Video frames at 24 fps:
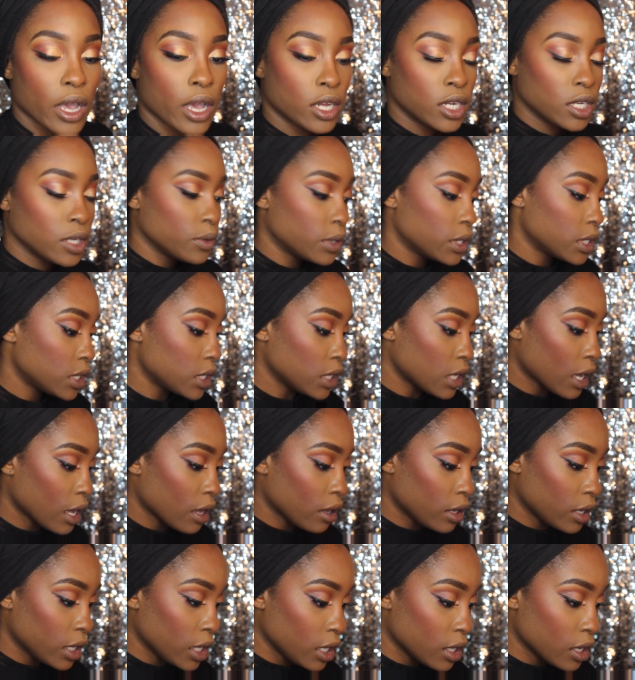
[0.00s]
I just wanna see
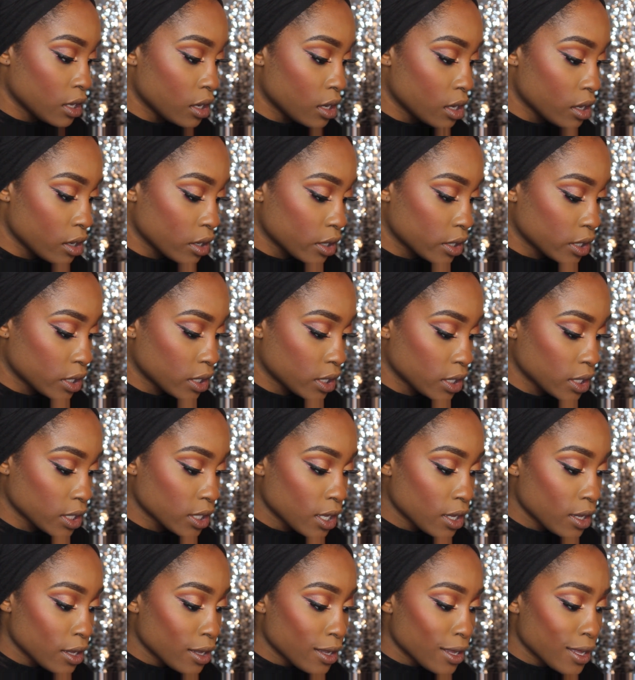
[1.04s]
how Lila looks,
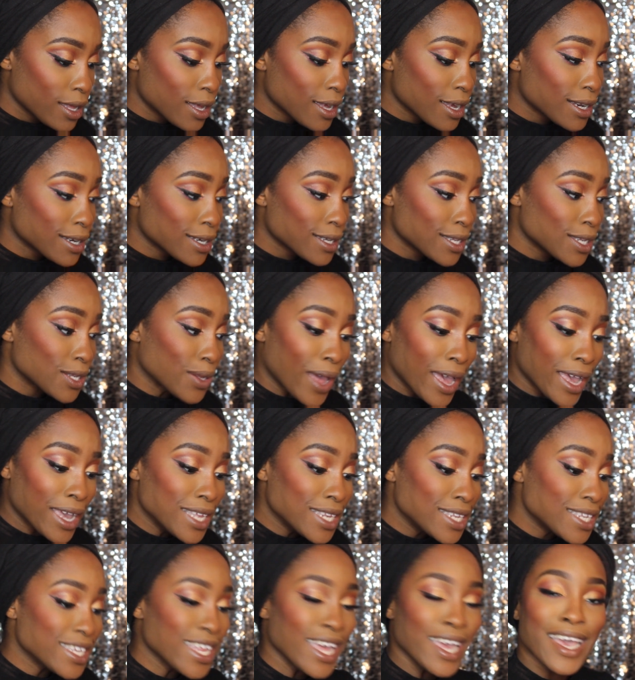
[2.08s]
so I
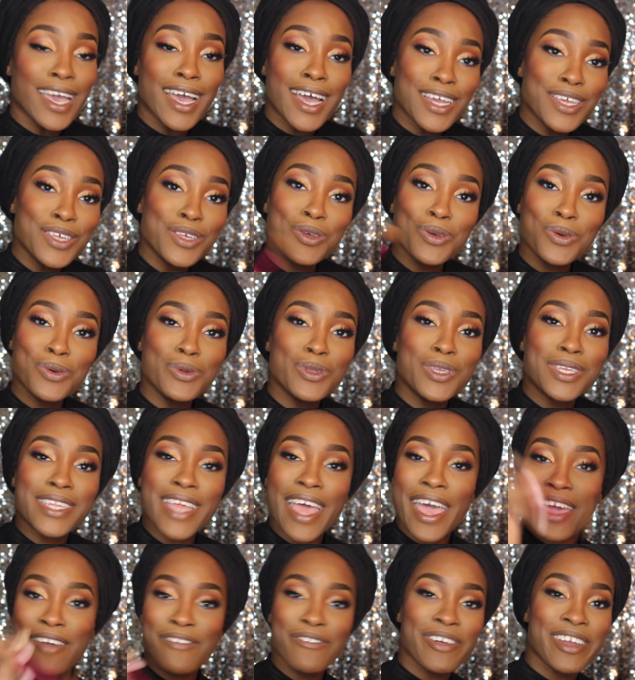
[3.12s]
can say I used
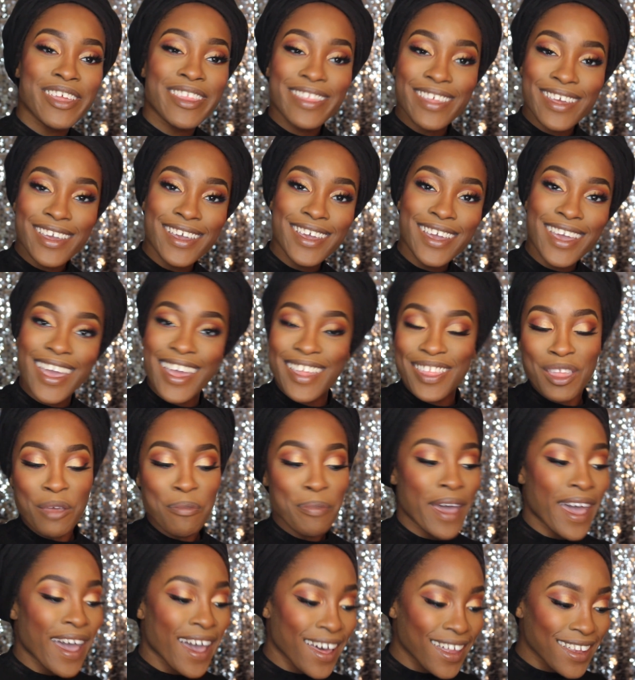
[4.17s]
everything in the
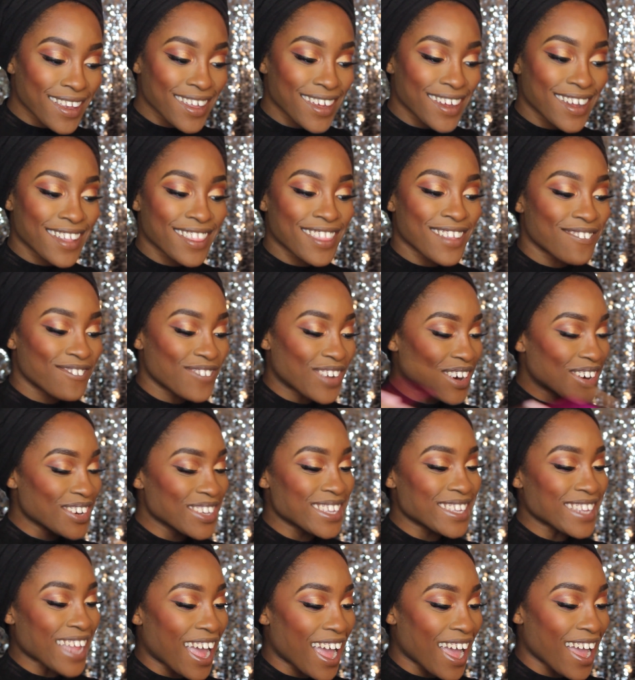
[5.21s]
palette the
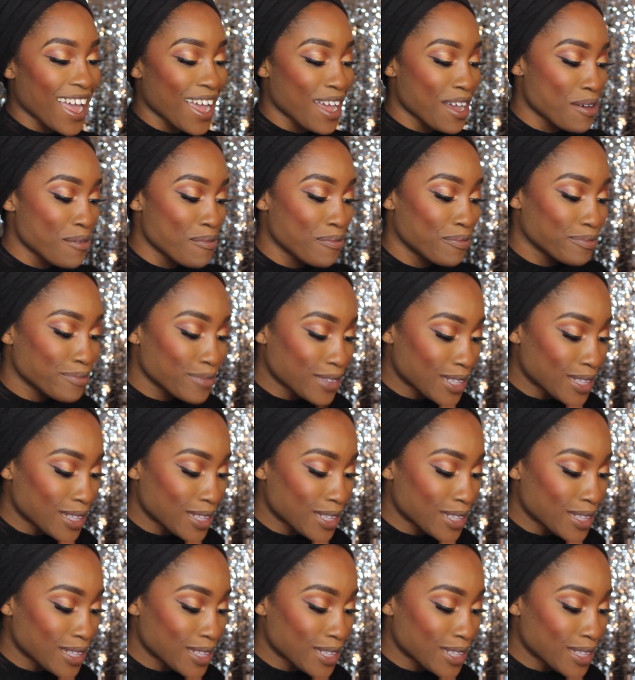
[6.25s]
first time.